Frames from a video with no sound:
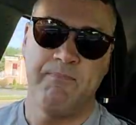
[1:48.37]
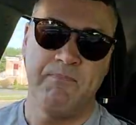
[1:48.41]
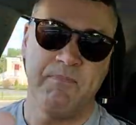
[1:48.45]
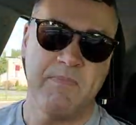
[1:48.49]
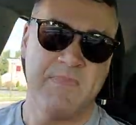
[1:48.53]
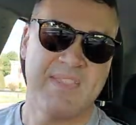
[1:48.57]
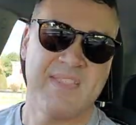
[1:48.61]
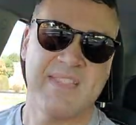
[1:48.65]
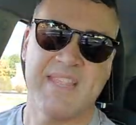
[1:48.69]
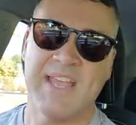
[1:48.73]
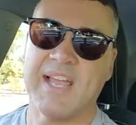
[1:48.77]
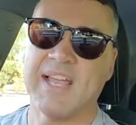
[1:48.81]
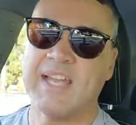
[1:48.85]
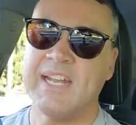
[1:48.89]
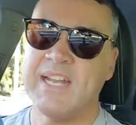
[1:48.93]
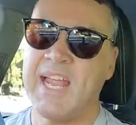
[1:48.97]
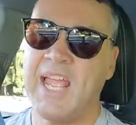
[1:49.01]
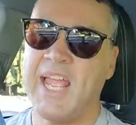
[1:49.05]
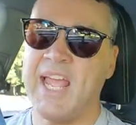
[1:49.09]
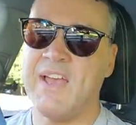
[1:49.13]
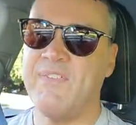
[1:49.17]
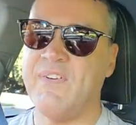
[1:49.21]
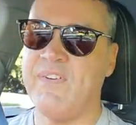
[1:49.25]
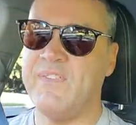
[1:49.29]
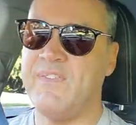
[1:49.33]
second
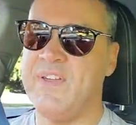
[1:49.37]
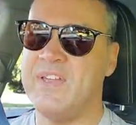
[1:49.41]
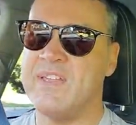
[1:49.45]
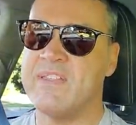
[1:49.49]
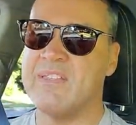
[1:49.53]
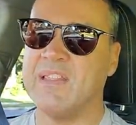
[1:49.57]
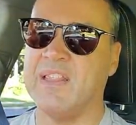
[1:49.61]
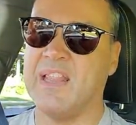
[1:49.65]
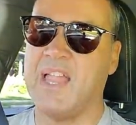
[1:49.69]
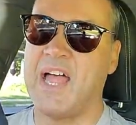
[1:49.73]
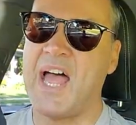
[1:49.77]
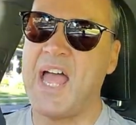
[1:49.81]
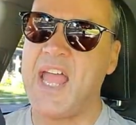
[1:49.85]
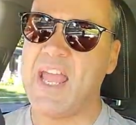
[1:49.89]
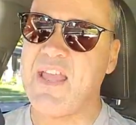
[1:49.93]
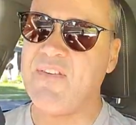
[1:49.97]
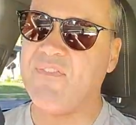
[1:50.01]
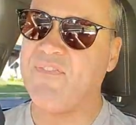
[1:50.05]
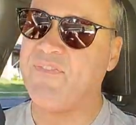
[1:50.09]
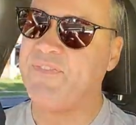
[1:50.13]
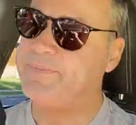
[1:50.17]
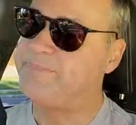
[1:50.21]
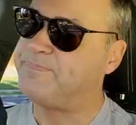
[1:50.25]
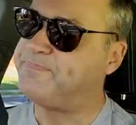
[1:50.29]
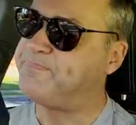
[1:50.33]
half of his
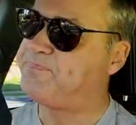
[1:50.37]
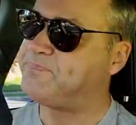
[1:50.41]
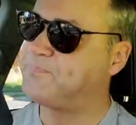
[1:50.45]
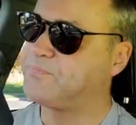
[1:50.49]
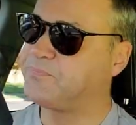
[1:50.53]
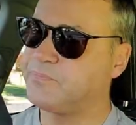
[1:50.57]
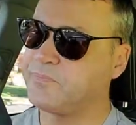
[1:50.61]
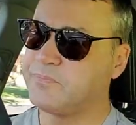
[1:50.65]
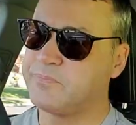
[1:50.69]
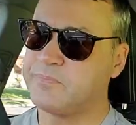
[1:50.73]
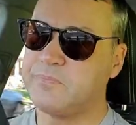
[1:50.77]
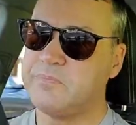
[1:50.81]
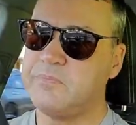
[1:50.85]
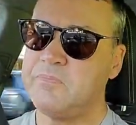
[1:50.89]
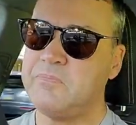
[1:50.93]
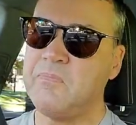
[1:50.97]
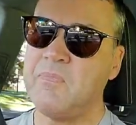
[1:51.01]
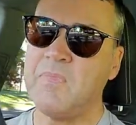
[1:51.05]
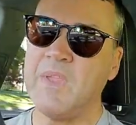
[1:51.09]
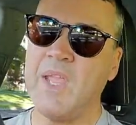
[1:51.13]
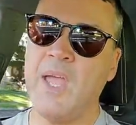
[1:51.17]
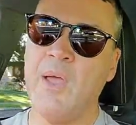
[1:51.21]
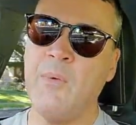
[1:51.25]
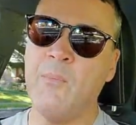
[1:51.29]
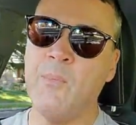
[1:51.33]
life.
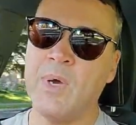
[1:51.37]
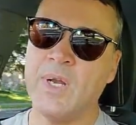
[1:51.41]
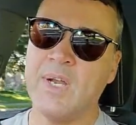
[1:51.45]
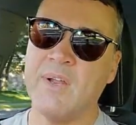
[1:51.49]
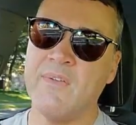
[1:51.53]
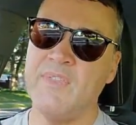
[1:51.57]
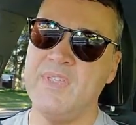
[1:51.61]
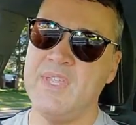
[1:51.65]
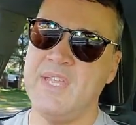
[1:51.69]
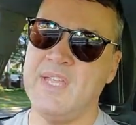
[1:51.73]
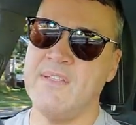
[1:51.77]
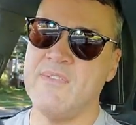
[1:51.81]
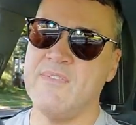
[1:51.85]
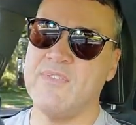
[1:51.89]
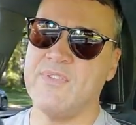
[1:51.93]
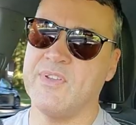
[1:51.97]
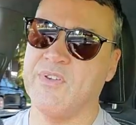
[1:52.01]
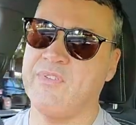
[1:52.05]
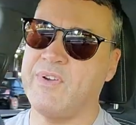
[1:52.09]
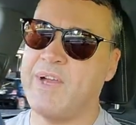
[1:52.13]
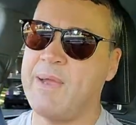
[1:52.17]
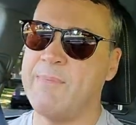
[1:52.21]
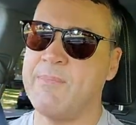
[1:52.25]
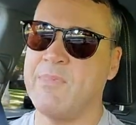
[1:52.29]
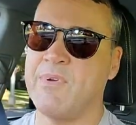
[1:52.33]
And one of the
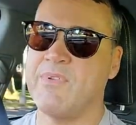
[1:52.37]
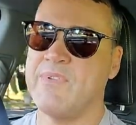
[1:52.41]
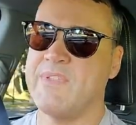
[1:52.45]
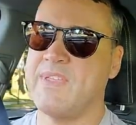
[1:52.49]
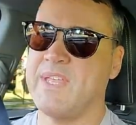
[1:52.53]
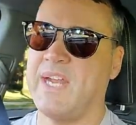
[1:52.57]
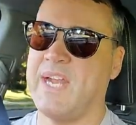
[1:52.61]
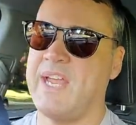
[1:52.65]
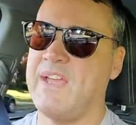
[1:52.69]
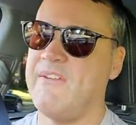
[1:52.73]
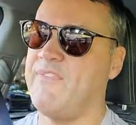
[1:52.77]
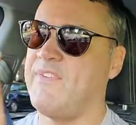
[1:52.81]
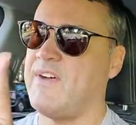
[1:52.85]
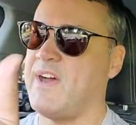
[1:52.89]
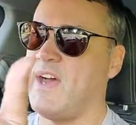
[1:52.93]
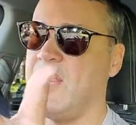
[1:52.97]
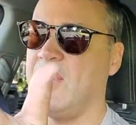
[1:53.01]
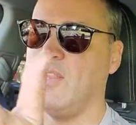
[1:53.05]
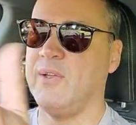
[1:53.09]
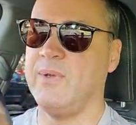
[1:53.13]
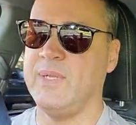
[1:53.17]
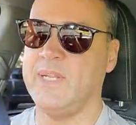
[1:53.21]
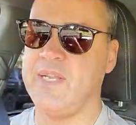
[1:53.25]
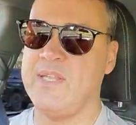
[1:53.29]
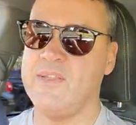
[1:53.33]
Instagrammers that I
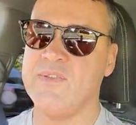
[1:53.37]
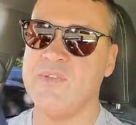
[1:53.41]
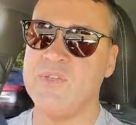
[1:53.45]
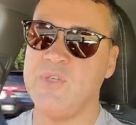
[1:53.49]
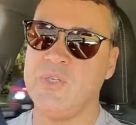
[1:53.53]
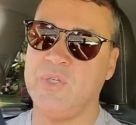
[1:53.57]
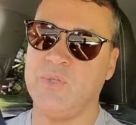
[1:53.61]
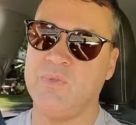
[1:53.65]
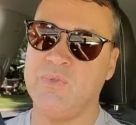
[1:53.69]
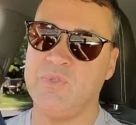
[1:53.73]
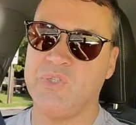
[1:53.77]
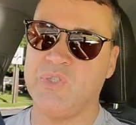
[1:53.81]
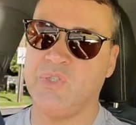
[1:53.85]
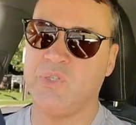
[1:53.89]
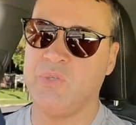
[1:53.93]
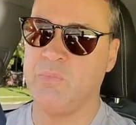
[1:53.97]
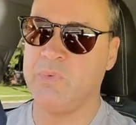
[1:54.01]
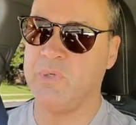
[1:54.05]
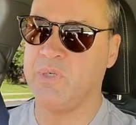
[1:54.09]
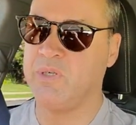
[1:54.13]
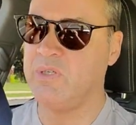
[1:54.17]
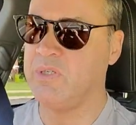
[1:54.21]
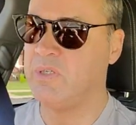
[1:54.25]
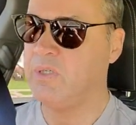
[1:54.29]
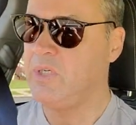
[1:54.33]
follow, and he's a
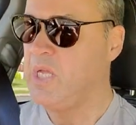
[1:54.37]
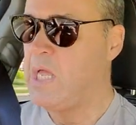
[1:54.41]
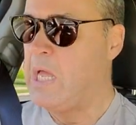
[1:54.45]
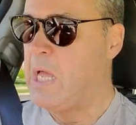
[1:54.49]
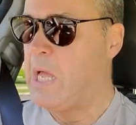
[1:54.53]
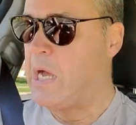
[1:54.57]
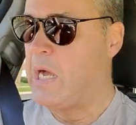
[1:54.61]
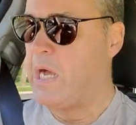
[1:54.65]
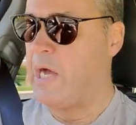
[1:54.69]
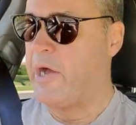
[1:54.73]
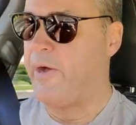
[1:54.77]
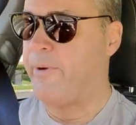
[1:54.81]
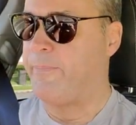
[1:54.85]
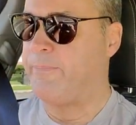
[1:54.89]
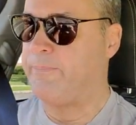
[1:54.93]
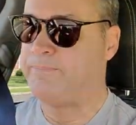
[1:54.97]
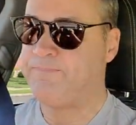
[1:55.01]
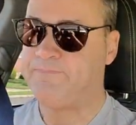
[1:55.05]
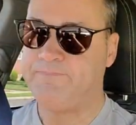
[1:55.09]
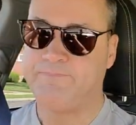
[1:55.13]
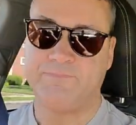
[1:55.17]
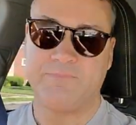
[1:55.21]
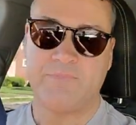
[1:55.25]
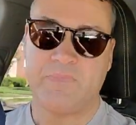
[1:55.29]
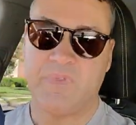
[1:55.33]
YouTuber,
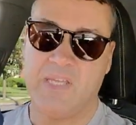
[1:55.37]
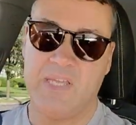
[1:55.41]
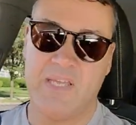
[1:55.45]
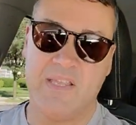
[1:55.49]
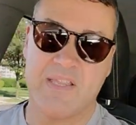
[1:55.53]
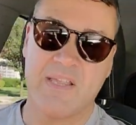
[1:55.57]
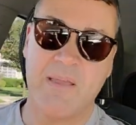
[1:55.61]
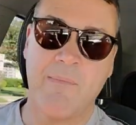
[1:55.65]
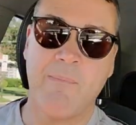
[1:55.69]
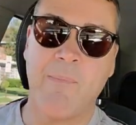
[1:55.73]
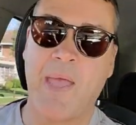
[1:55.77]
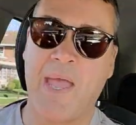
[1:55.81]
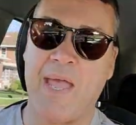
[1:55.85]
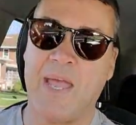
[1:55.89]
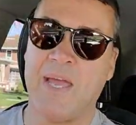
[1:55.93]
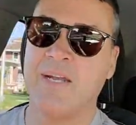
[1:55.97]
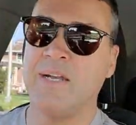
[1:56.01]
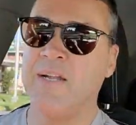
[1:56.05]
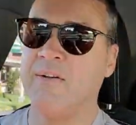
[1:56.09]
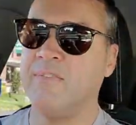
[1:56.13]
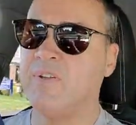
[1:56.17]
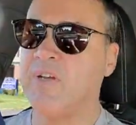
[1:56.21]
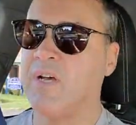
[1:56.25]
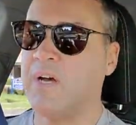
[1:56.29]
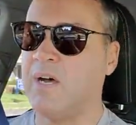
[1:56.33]
um, he's a man
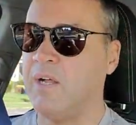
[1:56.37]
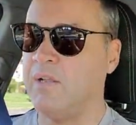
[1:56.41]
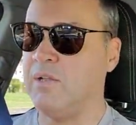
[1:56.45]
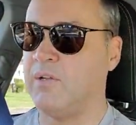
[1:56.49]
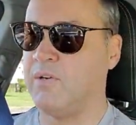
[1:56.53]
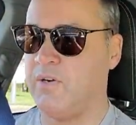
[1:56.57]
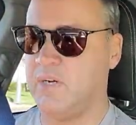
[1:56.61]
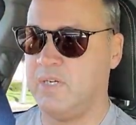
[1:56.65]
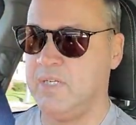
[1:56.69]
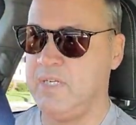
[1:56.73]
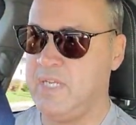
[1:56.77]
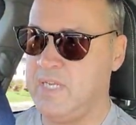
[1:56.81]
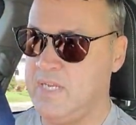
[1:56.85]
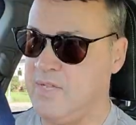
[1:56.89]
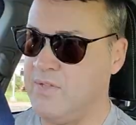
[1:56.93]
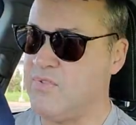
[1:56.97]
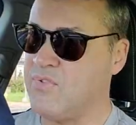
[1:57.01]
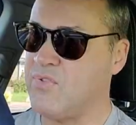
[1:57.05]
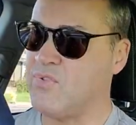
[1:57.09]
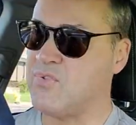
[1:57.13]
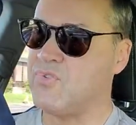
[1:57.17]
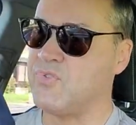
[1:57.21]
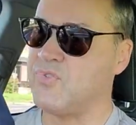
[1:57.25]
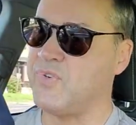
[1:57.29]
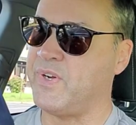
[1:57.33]
of color and he's
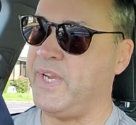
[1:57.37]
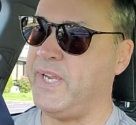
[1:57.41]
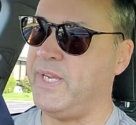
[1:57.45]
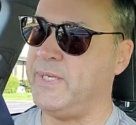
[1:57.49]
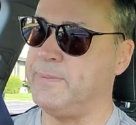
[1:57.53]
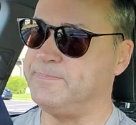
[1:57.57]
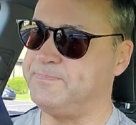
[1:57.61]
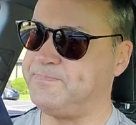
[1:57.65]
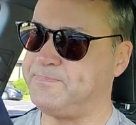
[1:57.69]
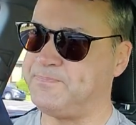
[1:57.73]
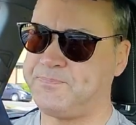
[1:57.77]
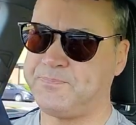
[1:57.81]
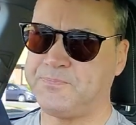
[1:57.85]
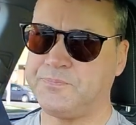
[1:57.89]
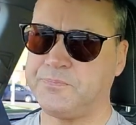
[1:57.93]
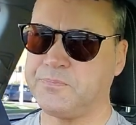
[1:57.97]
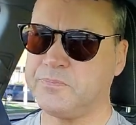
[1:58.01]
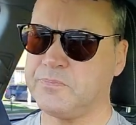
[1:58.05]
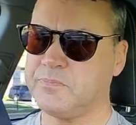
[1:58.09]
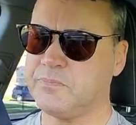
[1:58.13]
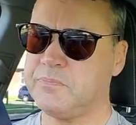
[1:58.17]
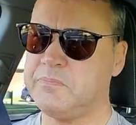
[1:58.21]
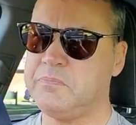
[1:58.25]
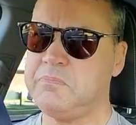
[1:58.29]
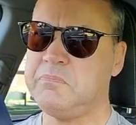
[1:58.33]
straight,
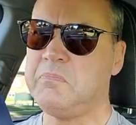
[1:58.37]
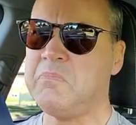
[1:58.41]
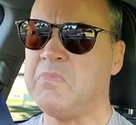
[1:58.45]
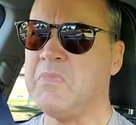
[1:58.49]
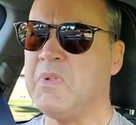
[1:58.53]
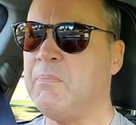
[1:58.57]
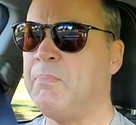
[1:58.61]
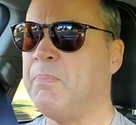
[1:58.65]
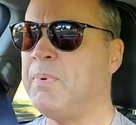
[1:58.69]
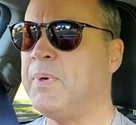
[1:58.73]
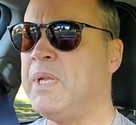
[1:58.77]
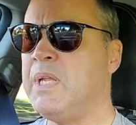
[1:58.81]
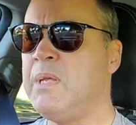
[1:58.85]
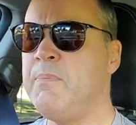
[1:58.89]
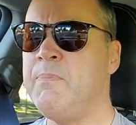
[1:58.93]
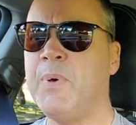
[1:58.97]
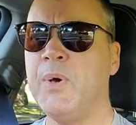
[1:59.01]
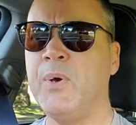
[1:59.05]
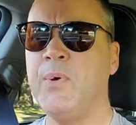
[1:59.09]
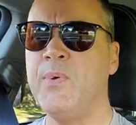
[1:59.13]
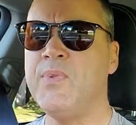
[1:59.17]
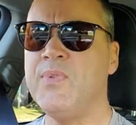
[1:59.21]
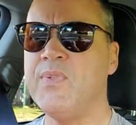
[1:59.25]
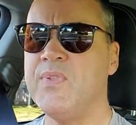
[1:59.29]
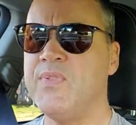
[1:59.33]
but he
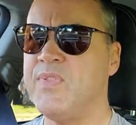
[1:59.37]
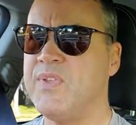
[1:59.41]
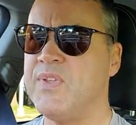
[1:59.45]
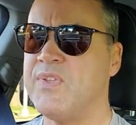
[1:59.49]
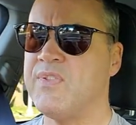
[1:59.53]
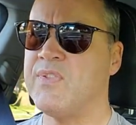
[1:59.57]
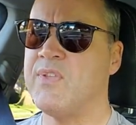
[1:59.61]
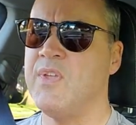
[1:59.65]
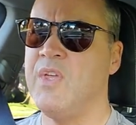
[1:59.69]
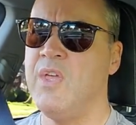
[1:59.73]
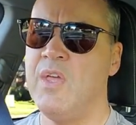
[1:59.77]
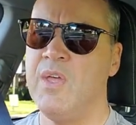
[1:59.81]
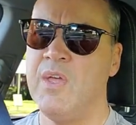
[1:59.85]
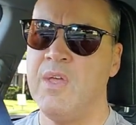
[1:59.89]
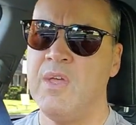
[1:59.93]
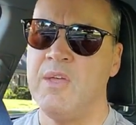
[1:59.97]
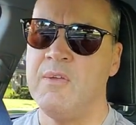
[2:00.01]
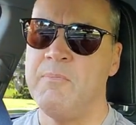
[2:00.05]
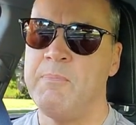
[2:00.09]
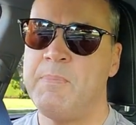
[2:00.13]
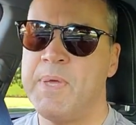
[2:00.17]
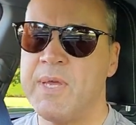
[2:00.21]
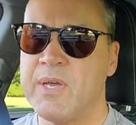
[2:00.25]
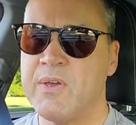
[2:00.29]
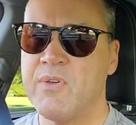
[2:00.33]
posted this
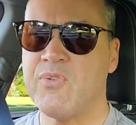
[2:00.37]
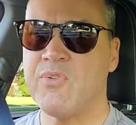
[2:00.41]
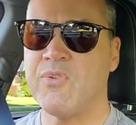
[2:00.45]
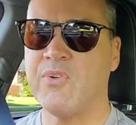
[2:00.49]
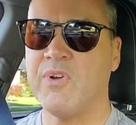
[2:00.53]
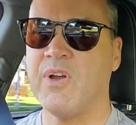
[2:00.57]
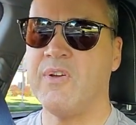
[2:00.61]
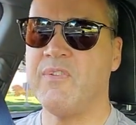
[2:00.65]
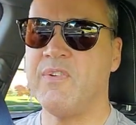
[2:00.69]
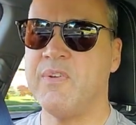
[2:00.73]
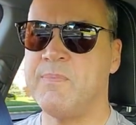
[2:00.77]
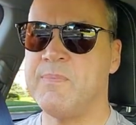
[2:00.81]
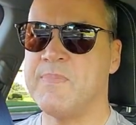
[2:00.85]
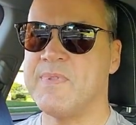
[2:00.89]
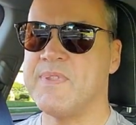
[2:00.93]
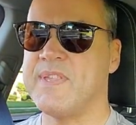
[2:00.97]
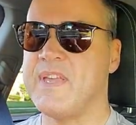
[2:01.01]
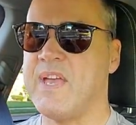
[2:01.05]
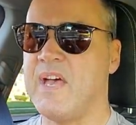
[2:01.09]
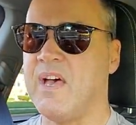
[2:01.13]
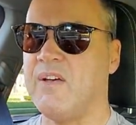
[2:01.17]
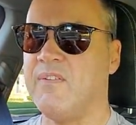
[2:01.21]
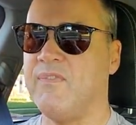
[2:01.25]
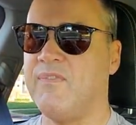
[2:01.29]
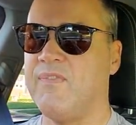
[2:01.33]
picture of
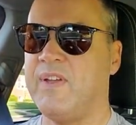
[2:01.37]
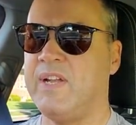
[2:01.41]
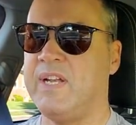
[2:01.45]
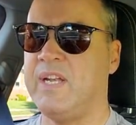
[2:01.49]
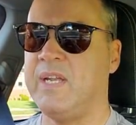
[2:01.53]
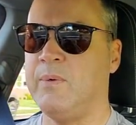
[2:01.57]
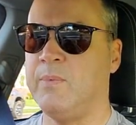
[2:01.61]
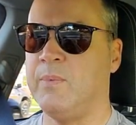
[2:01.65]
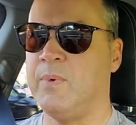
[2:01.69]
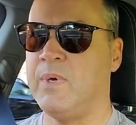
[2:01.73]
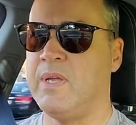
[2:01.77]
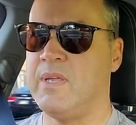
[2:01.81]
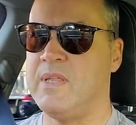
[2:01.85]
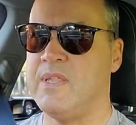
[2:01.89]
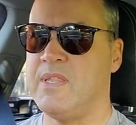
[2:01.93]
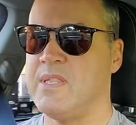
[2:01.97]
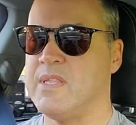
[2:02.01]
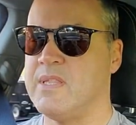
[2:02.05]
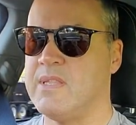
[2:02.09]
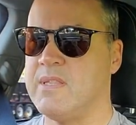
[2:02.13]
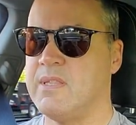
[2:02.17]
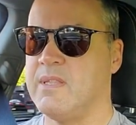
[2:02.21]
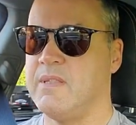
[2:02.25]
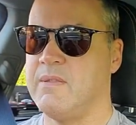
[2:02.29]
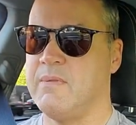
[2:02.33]
himself, and it
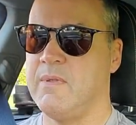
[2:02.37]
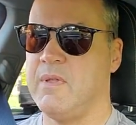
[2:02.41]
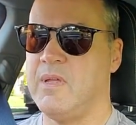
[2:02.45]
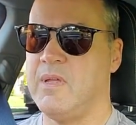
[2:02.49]
was